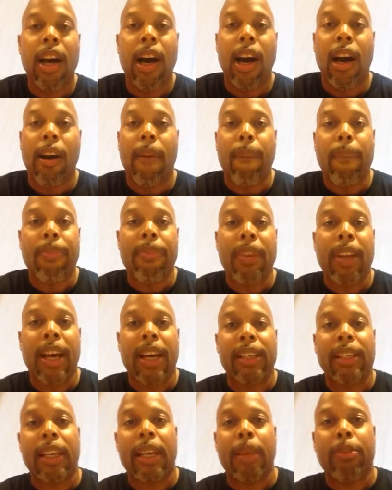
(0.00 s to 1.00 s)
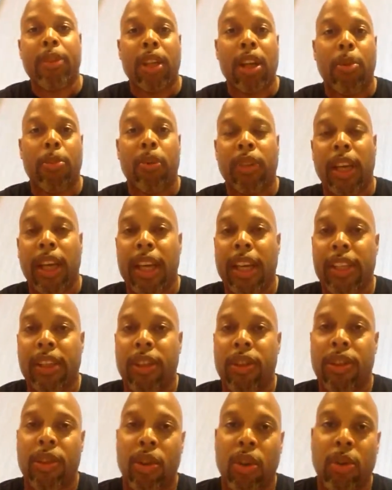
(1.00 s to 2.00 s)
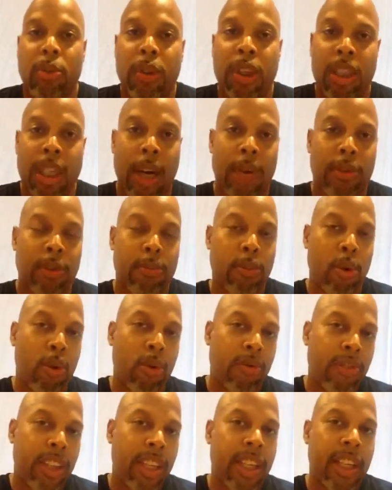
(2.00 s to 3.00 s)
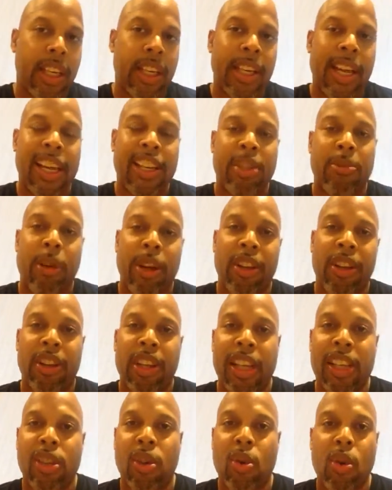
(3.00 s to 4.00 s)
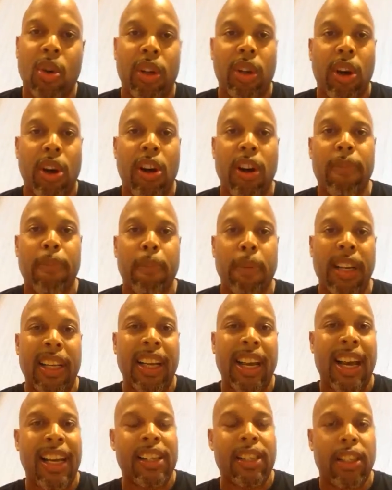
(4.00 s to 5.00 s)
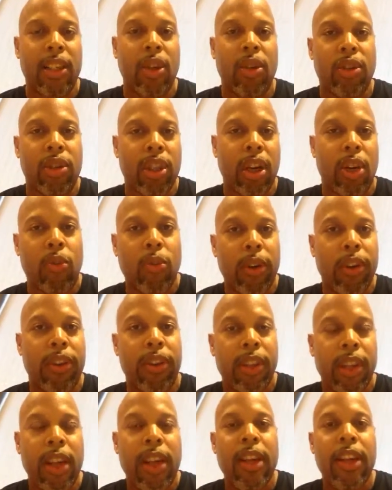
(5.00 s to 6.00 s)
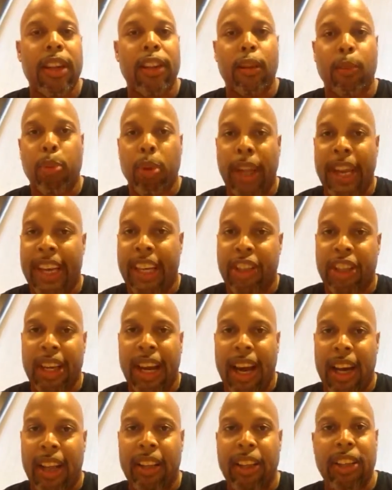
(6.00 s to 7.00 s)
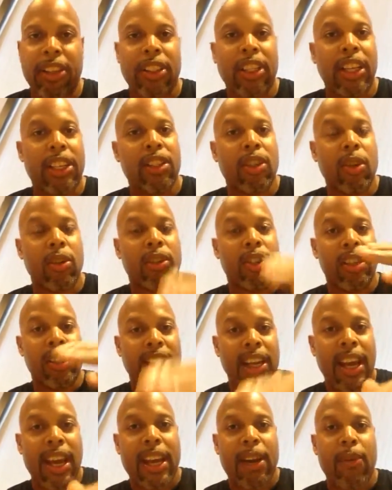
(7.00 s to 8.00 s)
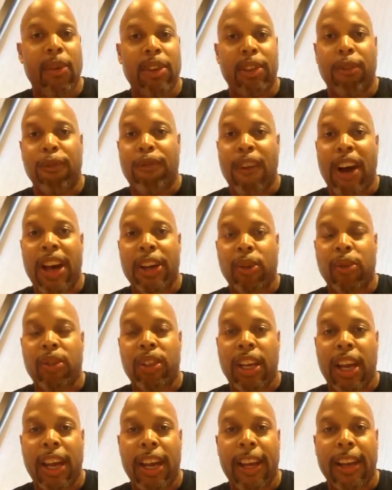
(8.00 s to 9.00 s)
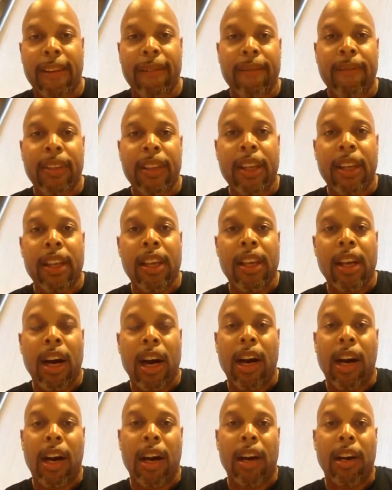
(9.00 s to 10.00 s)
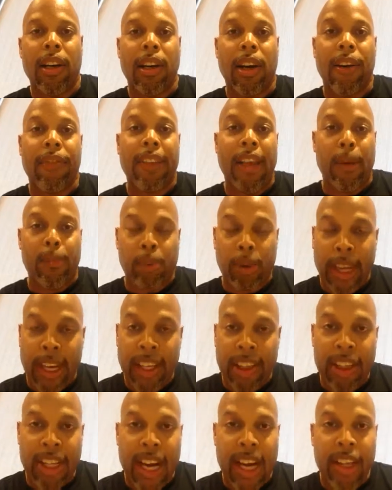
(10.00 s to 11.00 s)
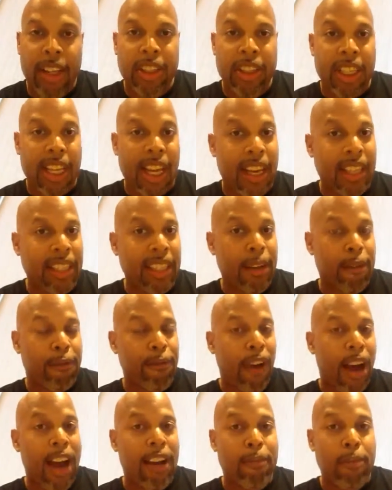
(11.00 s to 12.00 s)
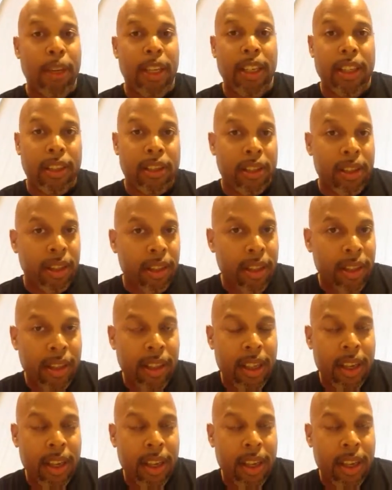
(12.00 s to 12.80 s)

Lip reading: I skipped a couple days in June because I was moving and had some other things going on, but I still stuck with the plank challenge. And so today was the final day of that plank challenge, and I did 5 minutes.